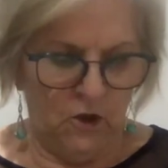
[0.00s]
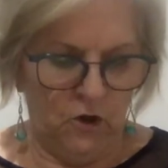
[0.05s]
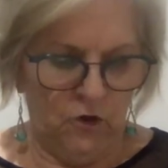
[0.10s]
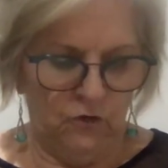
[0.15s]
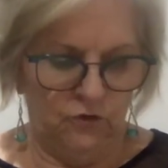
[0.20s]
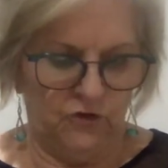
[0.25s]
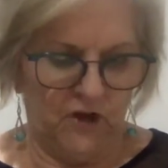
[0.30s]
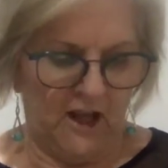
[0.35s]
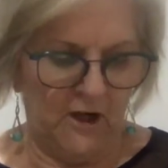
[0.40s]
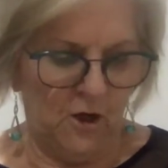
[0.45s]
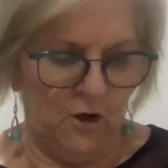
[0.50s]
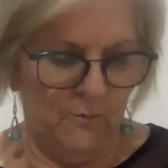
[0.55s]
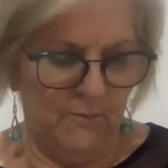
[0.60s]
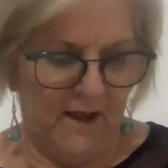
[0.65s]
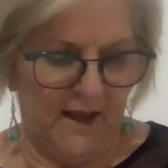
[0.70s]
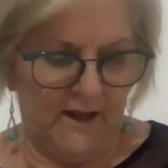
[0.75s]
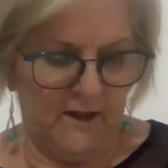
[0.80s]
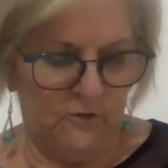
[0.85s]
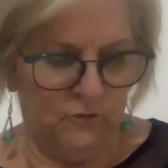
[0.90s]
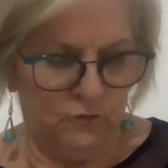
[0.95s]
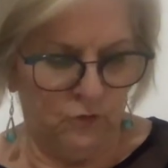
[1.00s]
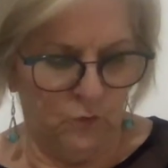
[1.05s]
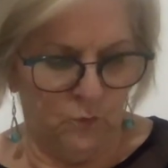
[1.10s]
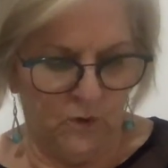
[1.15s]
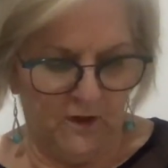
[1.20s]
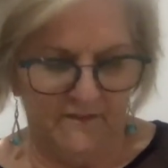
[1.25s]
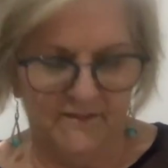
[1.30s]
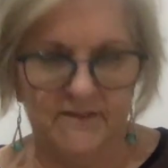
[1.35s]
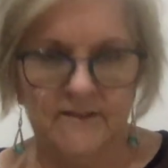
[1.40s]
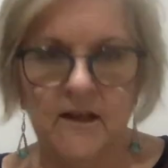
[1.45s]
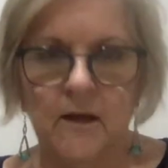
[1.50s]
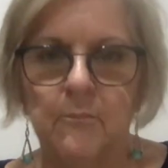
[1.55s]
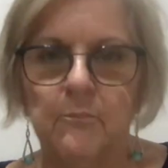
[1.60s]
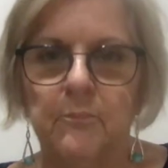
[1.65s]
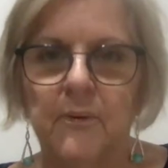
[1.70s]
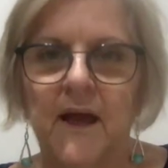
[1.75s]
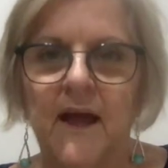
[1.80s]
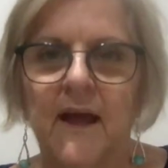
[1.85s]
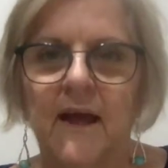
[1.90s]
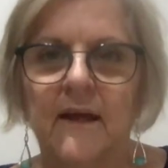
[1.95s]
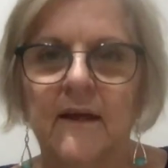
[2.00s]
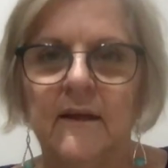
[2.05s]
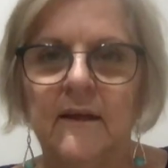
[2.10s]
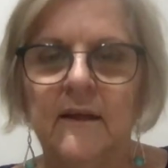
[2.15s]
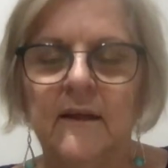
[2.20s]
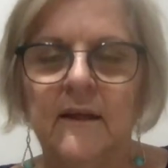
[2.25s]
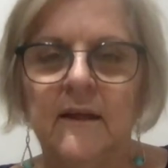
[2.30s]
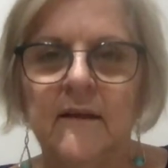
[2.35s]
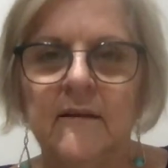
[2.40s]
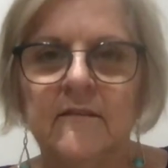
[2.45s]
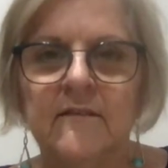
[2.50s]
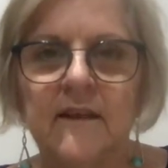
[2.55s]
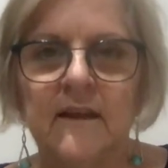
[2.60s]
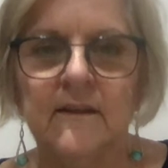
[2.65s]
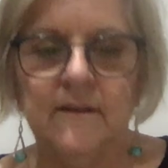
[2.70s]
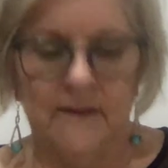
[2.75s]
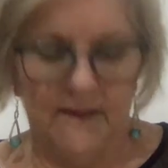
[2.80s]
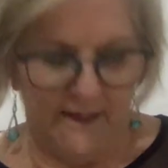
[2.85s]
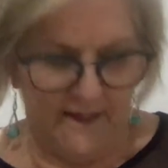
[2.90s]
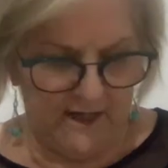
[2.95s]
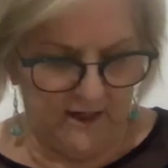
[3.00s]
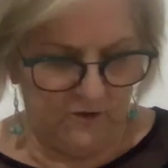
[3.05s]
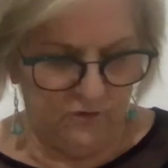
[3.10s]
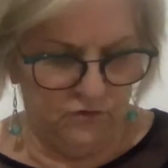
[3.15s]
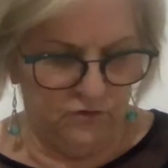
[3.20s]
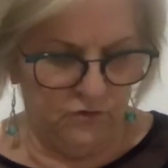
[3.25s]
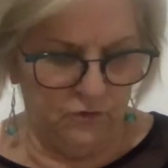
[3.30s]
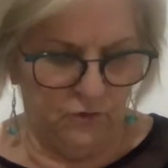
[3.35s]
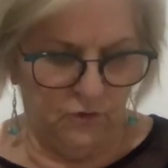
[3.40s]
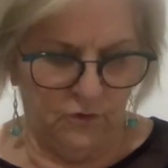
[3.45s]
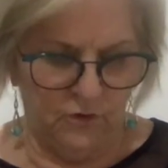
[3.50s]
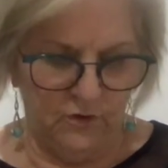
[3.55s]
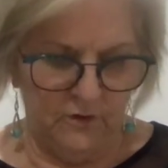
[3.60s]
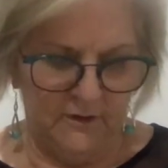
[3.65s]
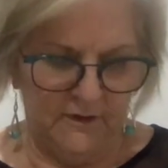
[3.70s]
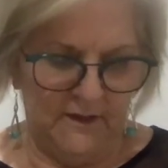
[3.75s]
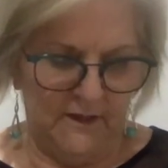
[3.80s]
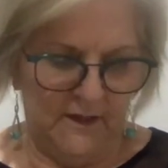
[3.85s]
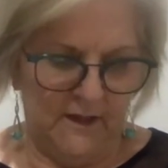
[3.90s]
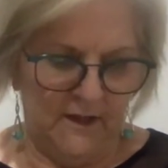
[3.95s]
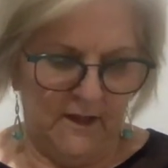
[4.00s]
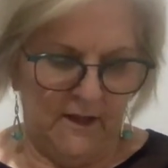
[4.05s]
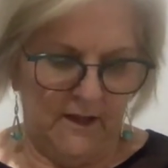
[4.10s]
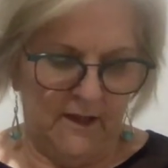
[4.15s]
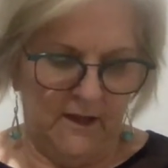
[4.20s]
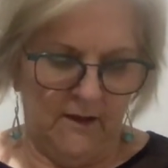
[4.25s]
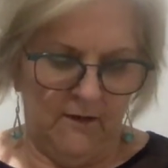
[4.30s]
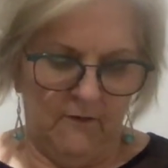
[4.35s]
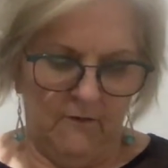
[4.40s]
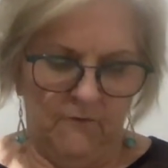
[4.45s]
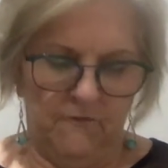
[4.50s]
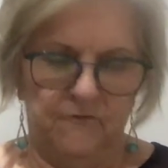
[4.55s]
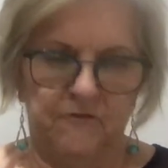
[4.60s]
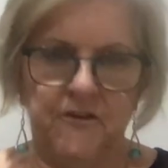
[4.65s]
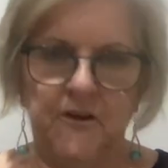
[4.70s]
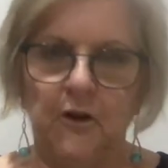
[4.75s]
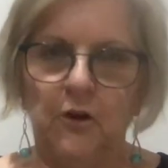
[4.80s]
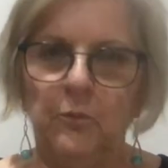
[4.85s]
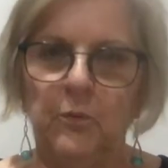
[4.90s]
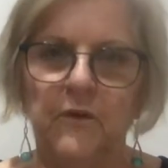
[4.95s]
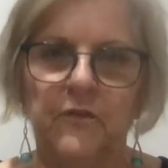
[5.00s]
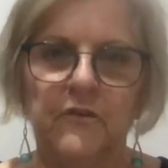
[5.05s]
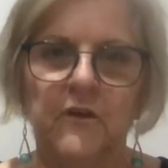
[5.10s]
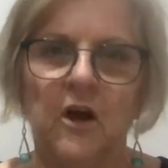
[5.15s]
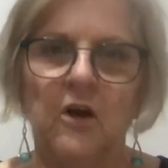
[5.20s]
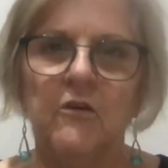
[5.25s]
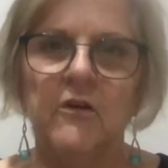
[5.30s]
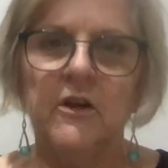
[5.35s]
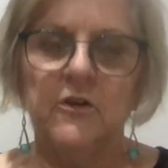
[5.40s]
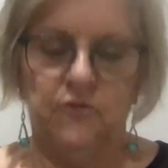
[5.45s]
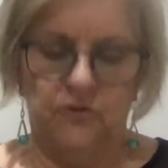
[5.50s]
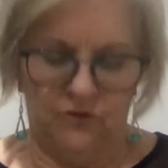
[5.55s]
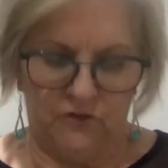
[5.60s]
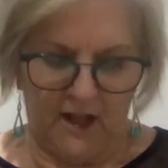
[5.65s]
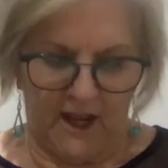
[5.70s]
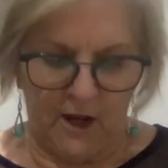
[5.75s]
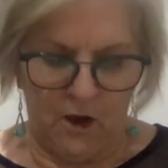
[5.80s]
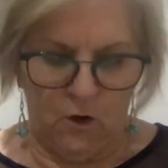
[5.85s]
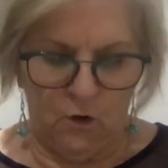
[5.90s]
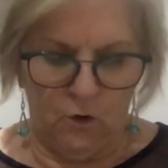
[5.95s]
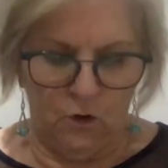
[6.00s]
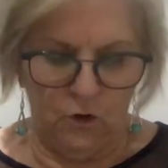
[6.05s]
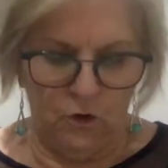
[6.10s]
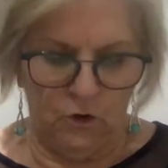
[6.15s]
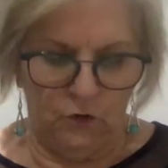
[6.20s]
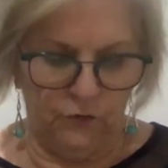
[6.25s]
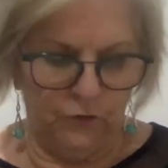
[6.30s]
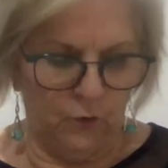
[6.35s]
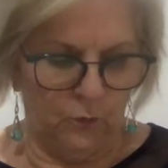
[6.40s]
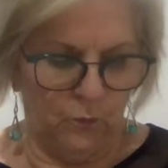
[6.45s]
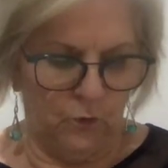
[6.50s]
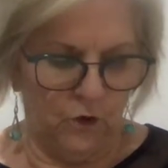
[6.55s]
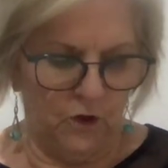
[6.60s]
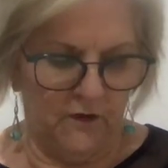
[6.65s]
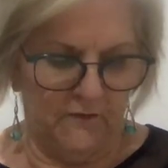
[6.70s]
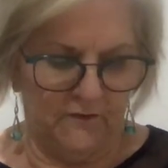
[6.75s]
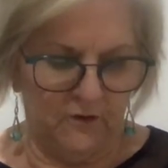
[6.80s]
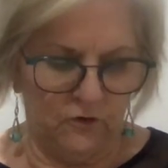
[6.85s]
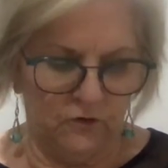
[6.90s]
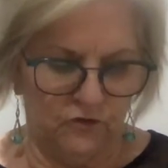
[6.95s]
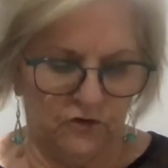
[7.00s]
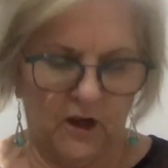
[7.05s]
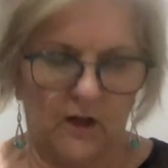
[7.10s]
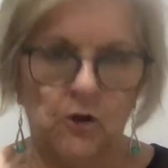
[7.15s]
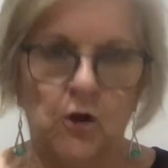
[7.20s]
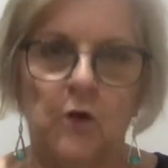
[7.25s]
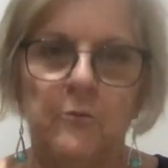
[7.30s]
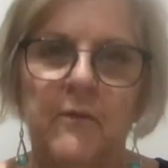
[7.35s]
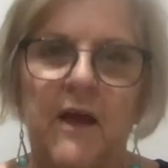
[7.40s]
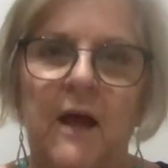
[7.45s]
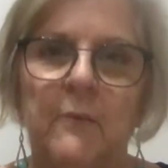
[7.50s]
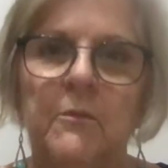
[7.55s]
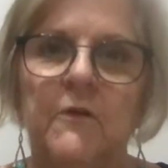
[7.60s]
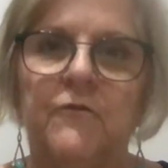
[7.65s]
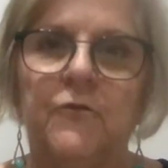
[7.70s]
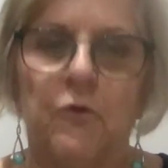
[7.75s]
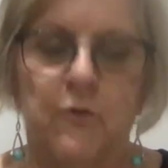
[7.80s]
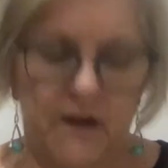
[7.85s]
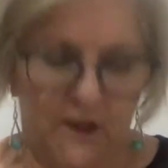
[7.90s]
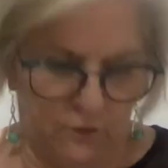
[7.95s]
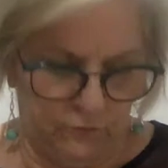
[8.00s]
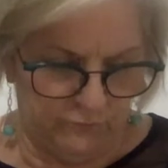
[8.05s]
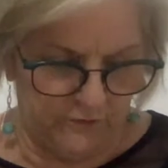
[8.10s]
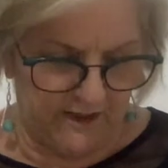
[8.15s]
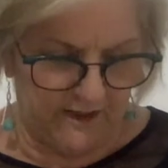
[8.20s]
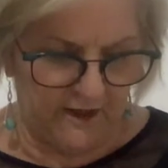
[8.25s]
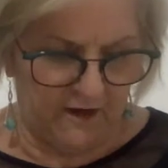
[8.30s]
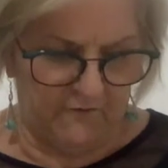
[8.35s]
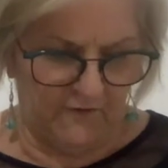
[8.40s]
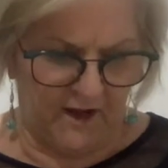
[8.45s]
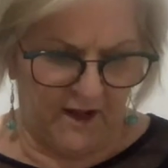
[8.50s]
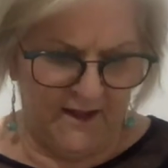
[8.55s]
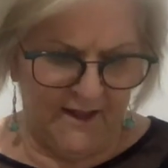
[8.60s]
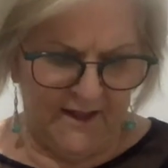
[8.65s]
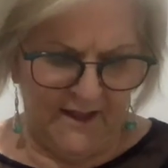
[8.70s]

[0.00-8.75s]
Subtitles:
Shadow Man took one step back, suddenly unsure. Filled with courage, Teo hurled the words at Shadow Man before he could recover.